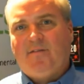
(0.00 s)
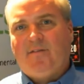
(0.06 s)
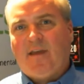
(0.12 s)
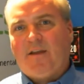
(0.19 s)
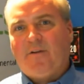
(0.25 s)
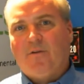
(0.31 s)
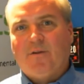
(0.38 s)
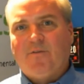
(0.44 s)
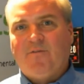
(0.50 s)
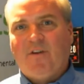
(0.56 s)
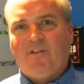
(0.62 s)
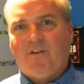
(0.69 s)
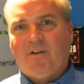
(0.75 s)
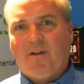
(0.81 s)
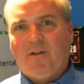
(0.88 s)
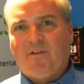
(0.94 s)
dental and
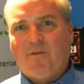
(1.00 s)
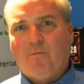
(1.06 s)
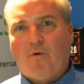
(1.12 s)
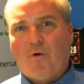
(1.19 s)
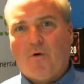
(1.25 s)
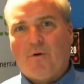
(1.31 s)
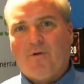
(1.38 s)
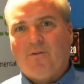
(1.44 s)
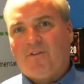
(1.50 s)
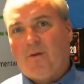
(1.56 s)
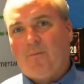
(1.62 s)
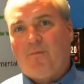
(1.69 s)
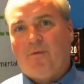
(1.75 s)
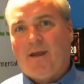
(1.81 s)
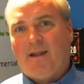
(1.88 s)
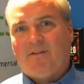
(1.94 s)
vision is important,
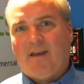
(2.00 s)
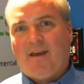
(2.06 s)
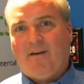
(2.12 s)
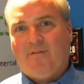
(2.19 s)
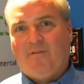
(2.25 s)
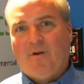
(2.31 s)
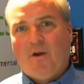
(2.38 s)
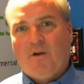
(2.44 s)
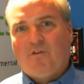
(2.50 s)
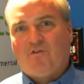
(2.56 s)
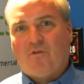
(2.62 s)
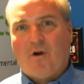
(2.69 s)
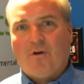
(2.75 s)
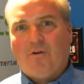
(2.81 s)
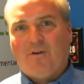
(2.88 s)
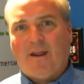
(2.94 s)
some plans have
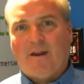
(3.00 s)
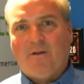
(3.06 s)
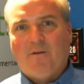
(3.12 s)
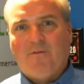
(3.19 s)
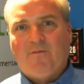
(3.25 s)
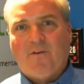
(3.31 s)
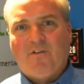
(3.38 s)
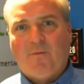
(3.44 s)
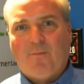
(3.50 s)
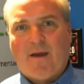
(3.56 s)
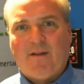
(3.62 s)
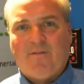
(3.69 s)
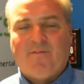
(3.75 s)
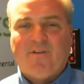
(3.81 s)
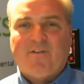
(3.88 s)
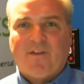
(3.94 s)
stronger dental and vision
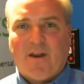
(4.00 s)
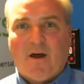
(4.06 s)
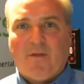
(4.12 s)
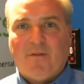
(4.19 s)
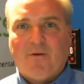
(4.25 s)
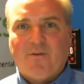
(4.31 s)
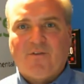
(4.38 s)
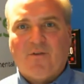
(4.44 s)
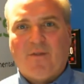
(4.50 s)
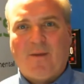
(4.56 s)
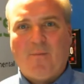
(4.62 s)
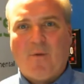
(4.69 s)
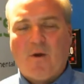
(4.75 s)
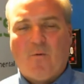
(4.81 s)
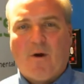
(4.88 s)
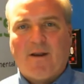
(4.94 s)
benefits than others, so they
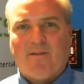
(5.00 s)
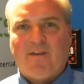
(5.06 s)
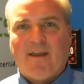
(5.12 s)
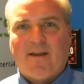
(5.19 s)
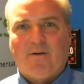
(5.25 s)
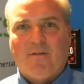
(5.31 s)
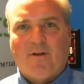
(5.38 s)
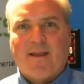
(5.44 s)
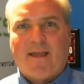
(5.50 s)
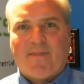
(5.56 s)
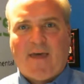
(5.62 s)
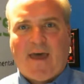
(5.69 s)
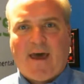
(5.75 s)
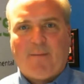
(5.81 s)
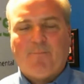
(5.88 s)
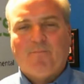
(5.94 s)
might want to take a look at
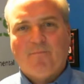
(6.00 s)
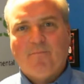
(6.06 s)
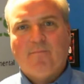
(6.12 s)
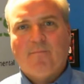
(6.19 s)
that.